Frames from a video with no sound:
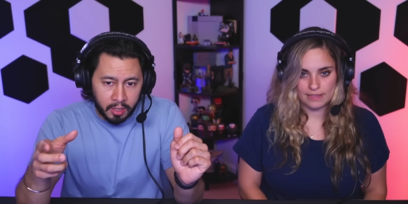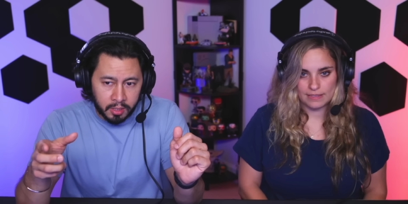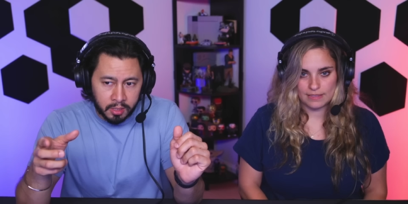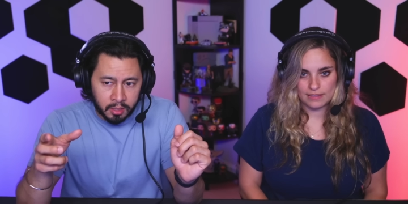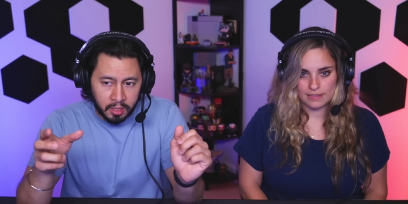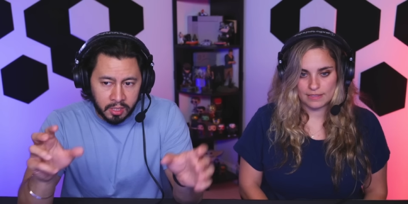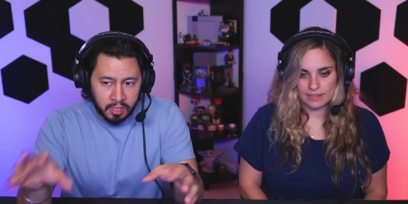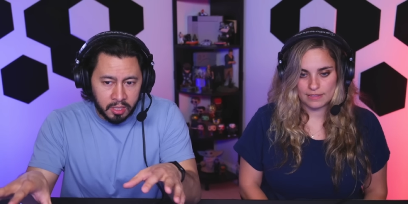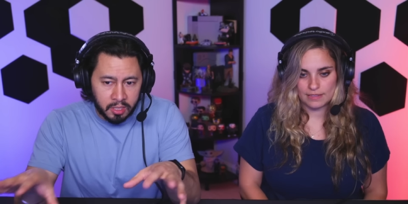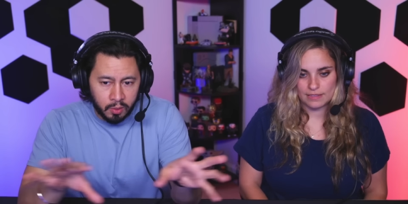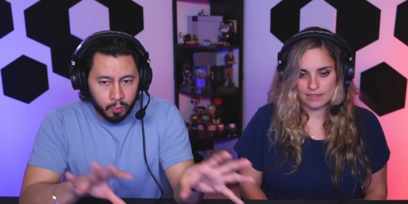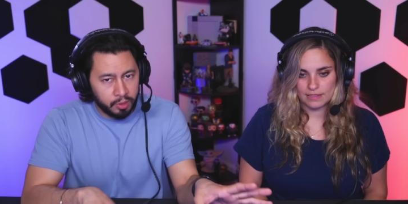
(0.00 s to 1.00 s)
Speaker 1: that's
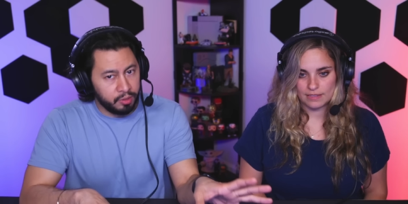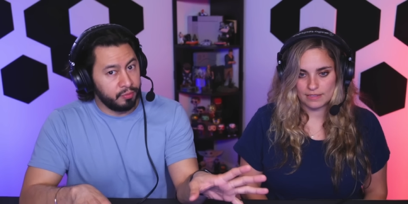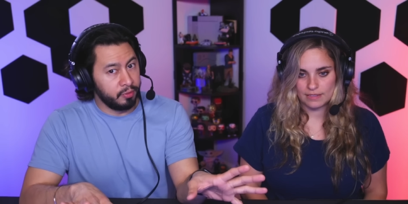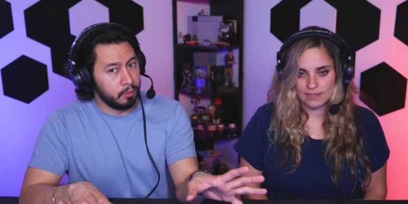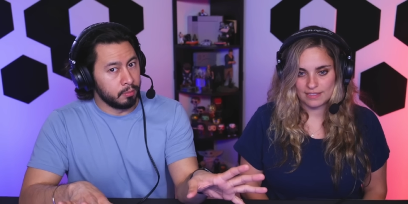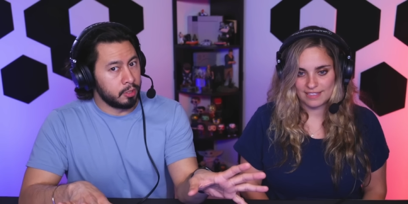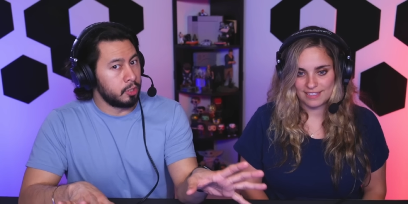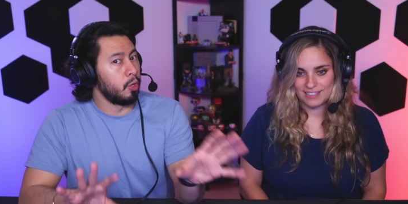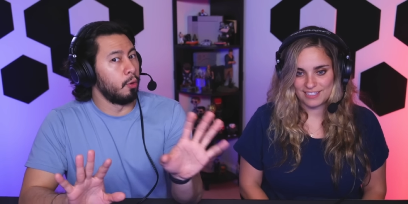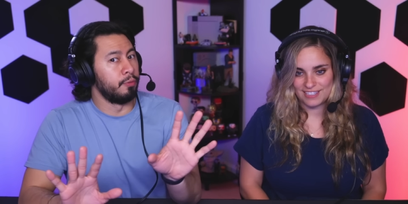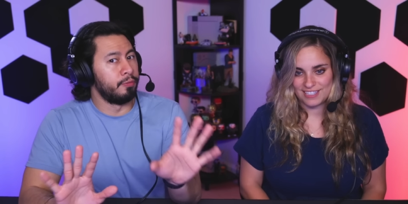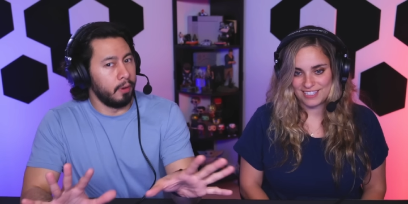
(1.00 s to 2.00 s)
consistent with the film
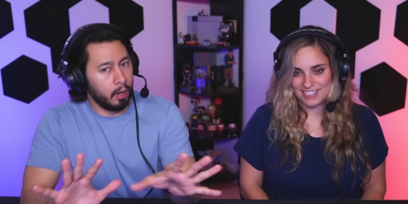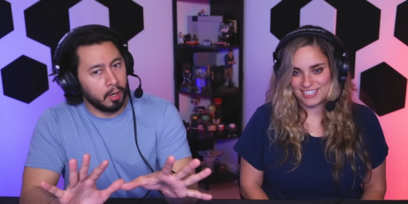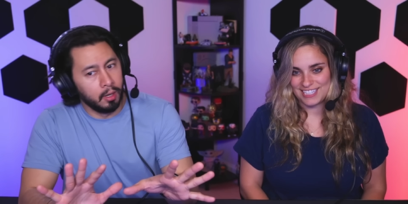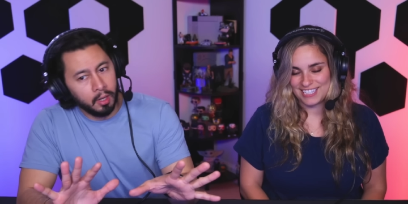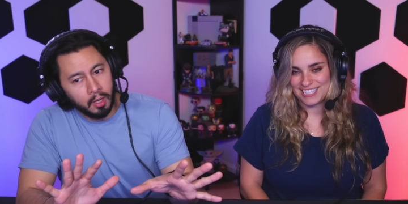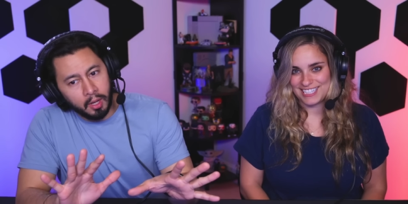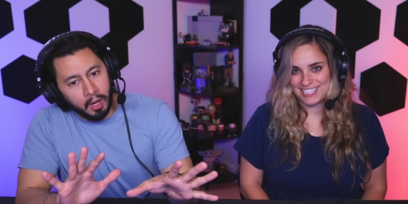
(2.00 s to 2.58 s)
so far.